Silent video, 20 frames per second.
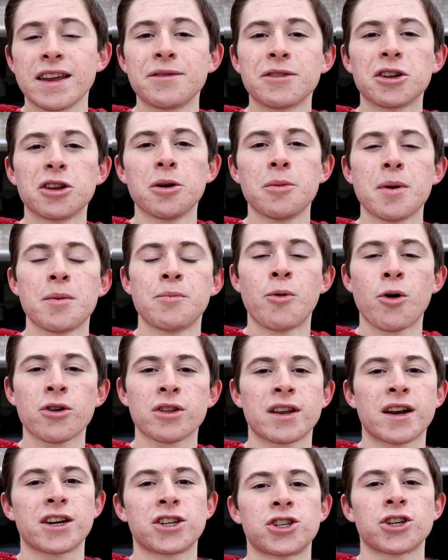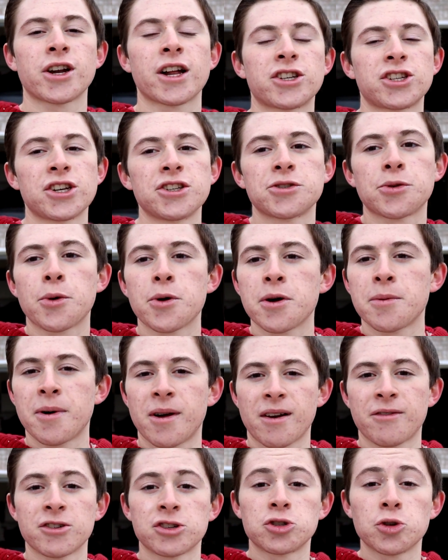even a little bit more than I should. I change the oil
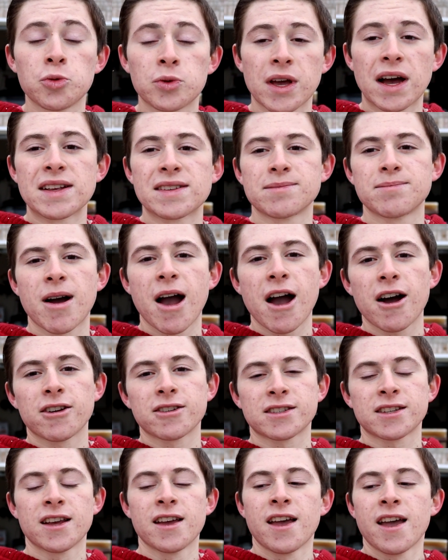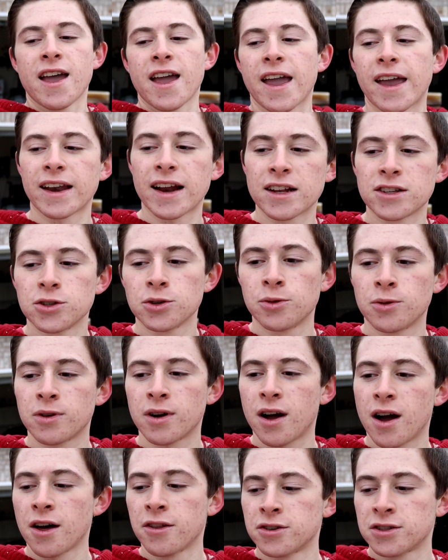about every 2,000 miles, and I do
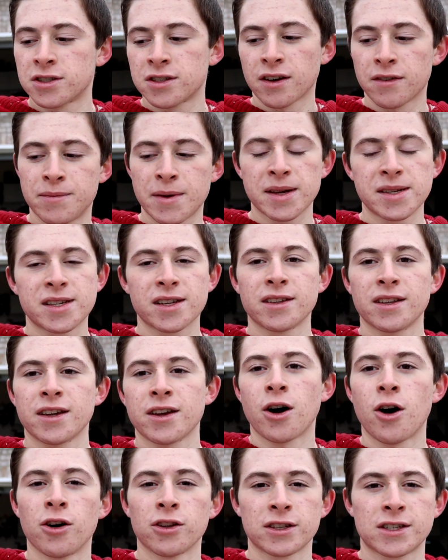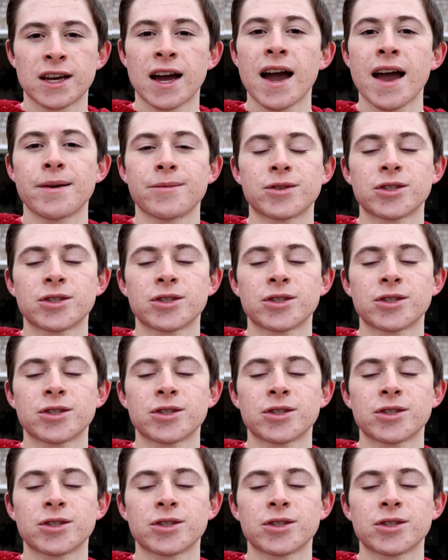other stuff basically all the time.